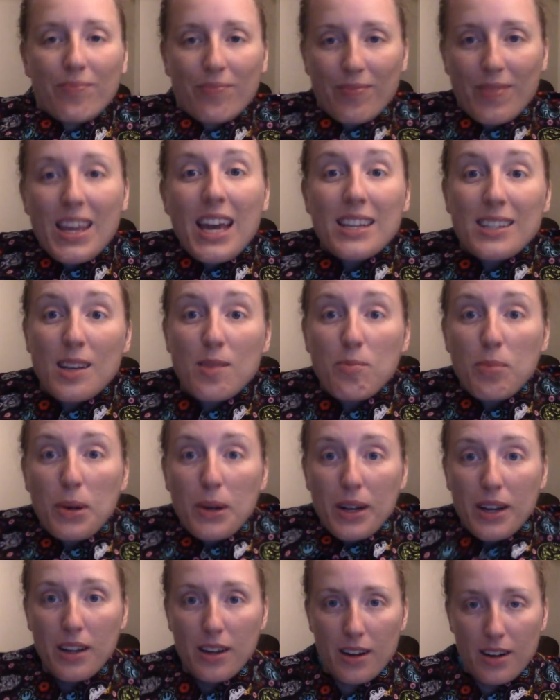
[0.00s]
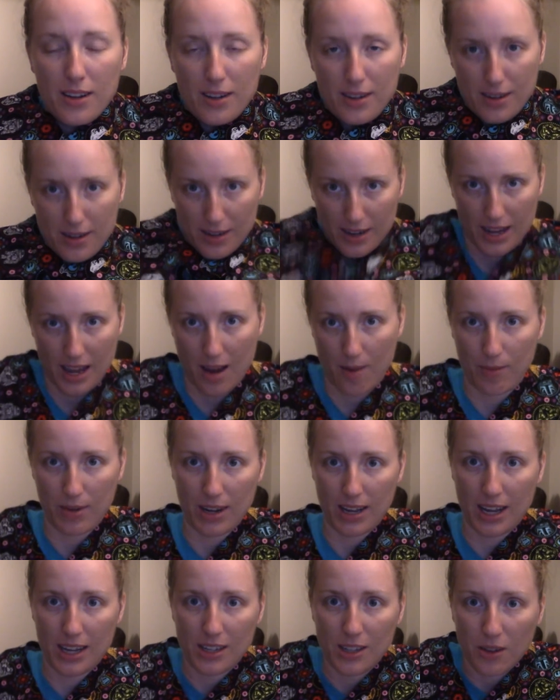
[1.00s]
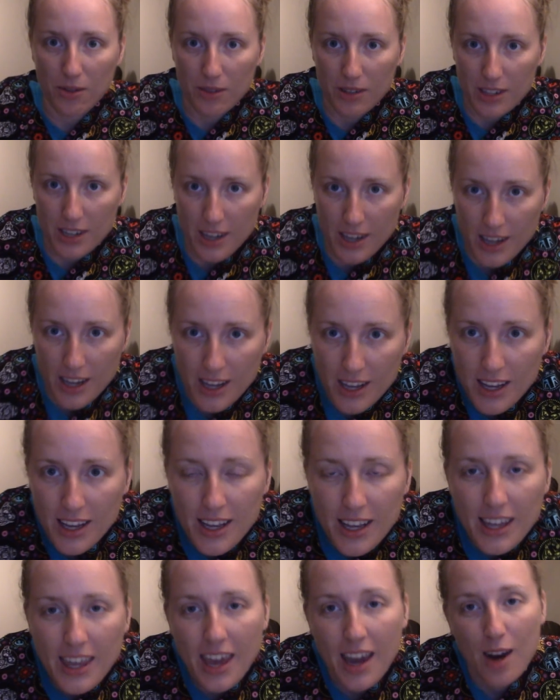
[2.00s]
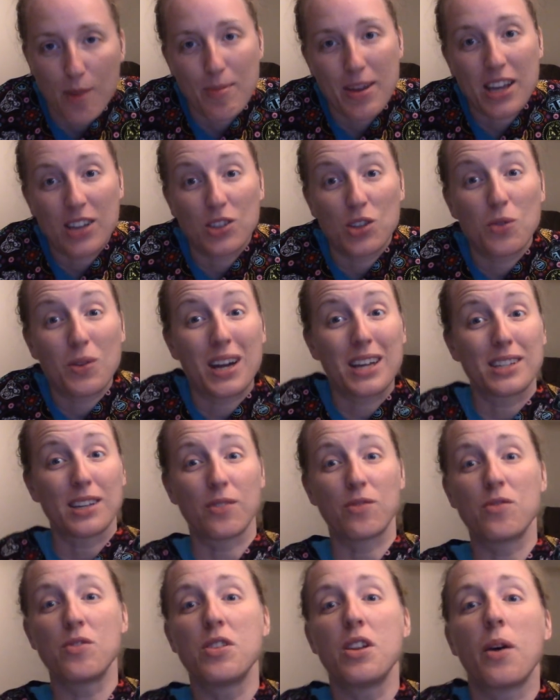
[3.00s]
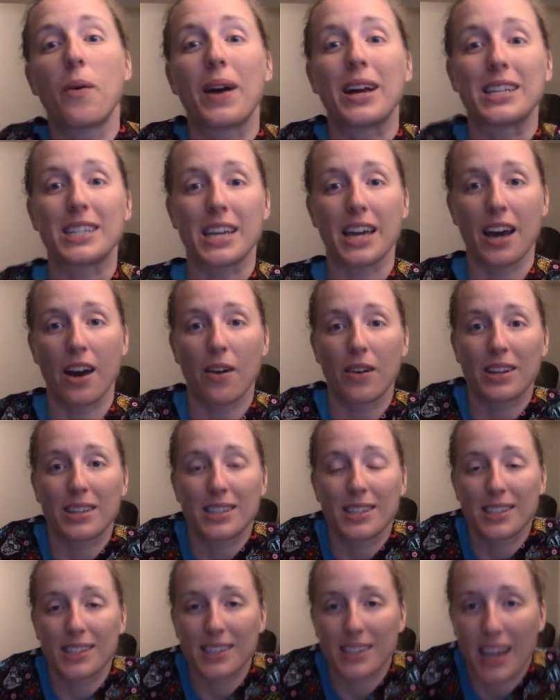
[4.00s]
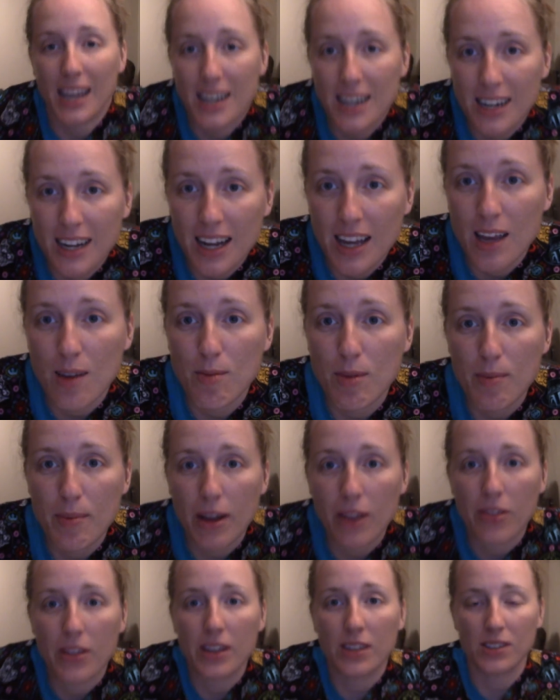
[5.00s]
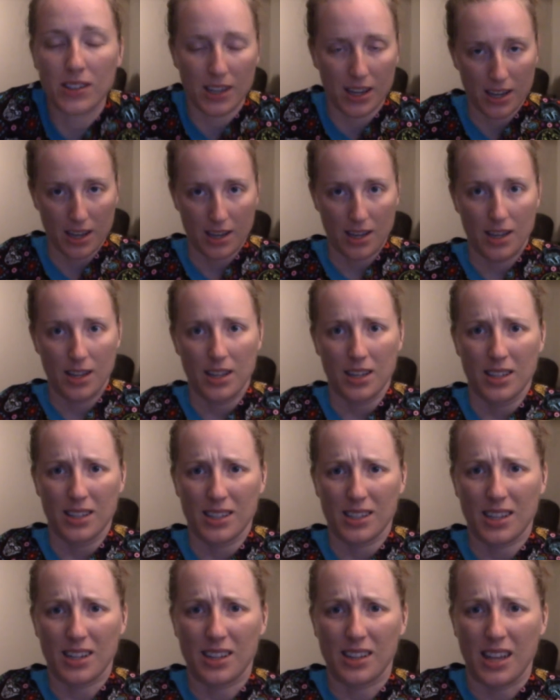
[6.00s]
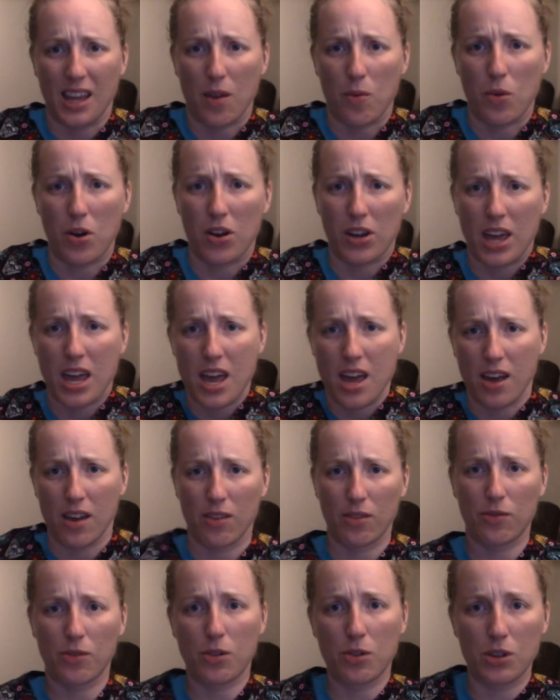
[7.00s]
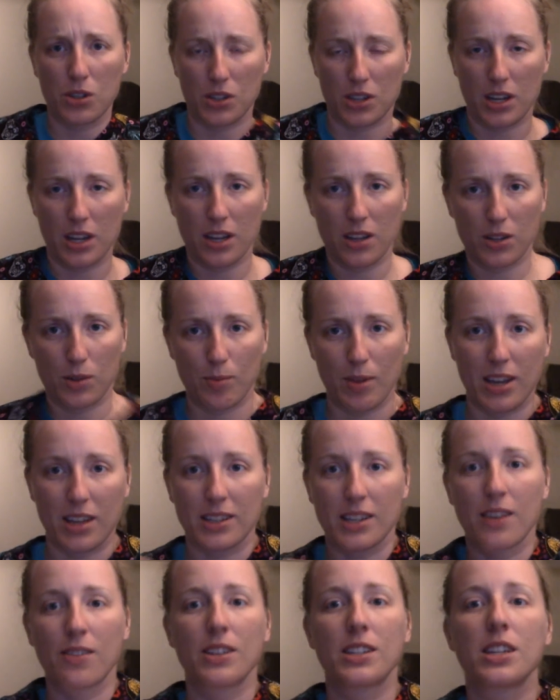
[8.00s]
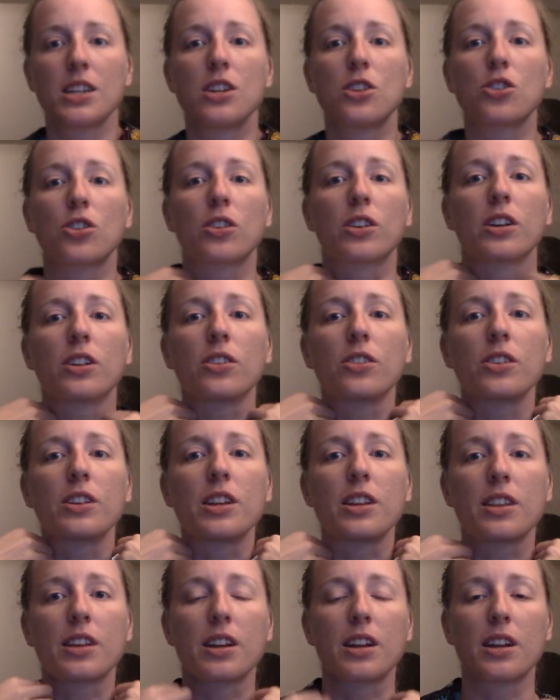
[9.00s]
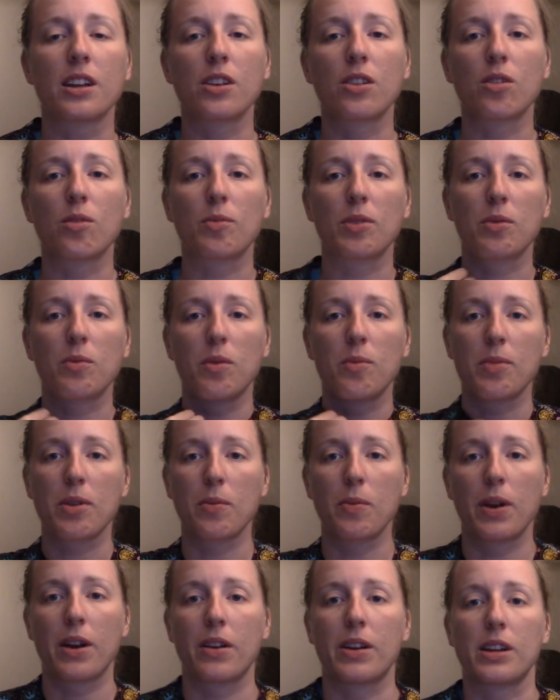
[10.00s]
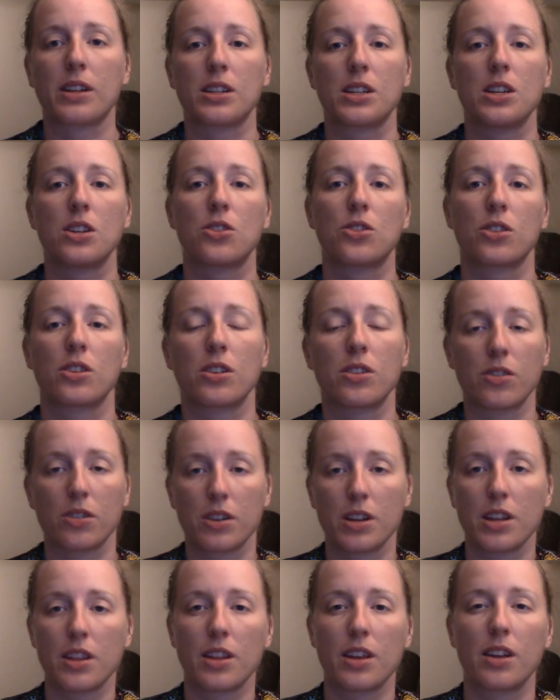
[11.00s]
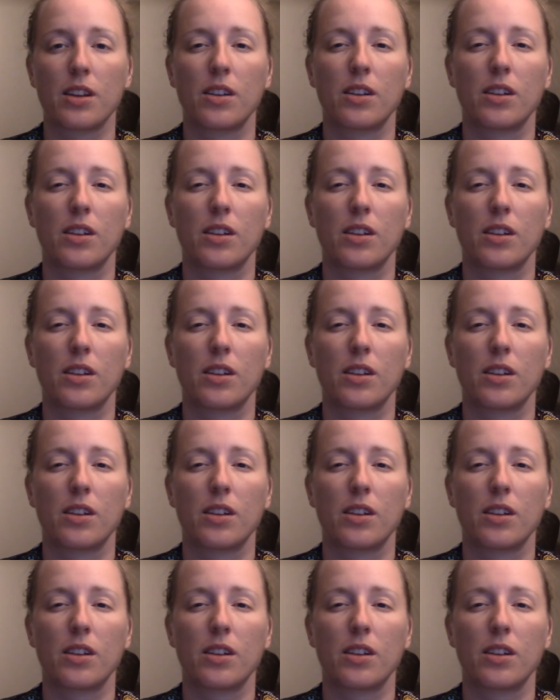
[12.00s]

Yes, I'm putting it on camera. I don't care because you guys have no idea how excited I am about this. It's gonna lay wonky. Of course it is, because I have a t-shirt underneath it and I normally won't be wearing a t-shirt underneath it.